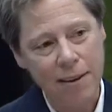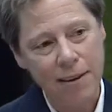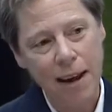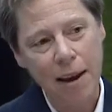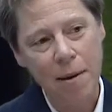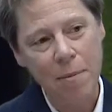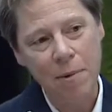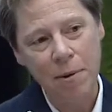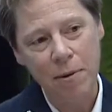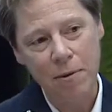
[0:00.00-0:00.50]
and
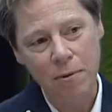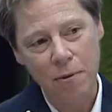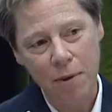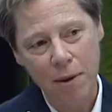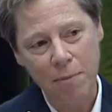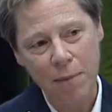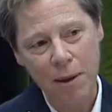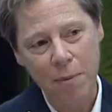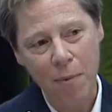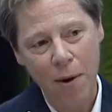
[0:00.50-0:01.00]
I am
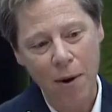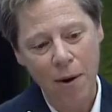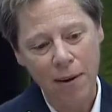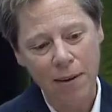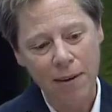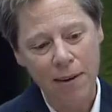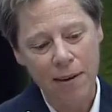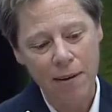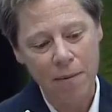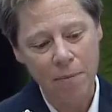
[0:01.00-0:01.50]
extremely
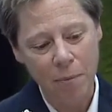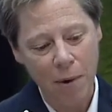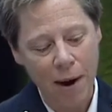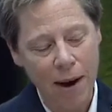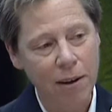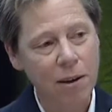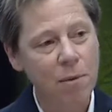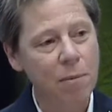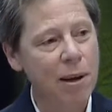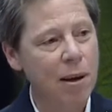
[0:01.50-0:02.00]

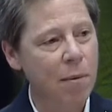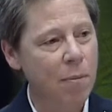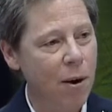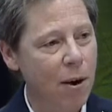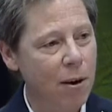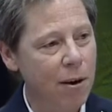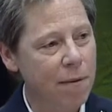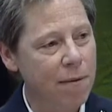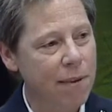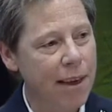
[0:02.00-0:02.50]
proud to be a
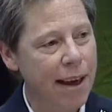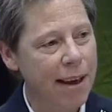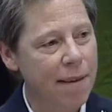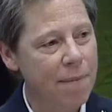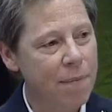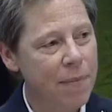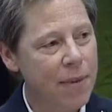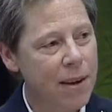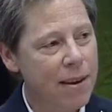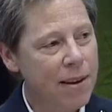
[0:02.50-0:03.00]
part of that.